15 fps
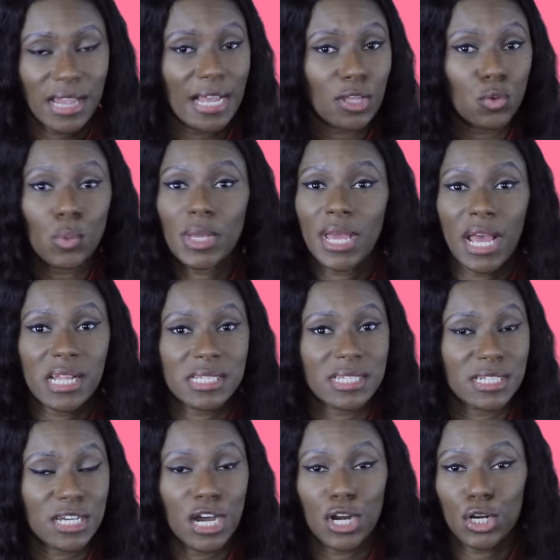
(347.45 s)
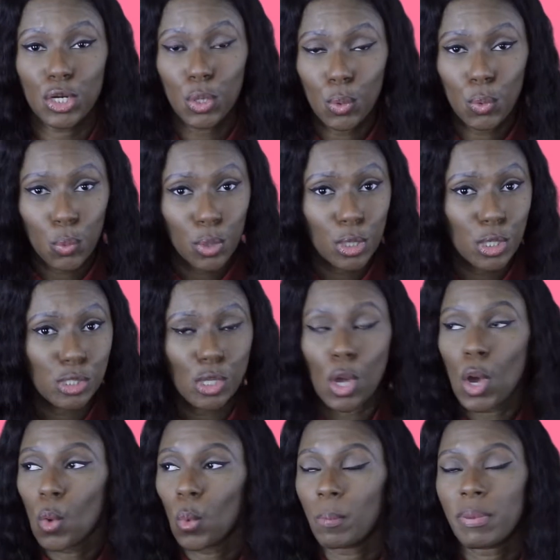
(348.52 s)
Like you can't cut no corners
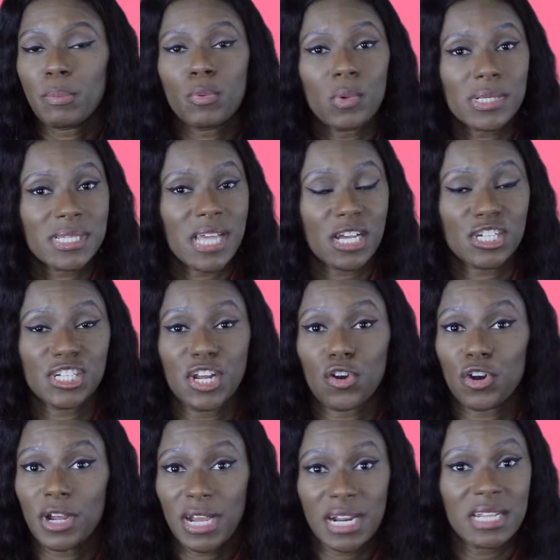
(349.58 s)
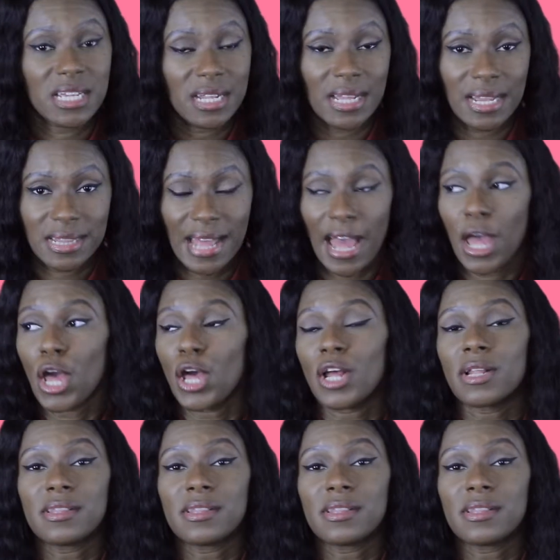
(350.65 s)
with people with Section 8 or anything like that.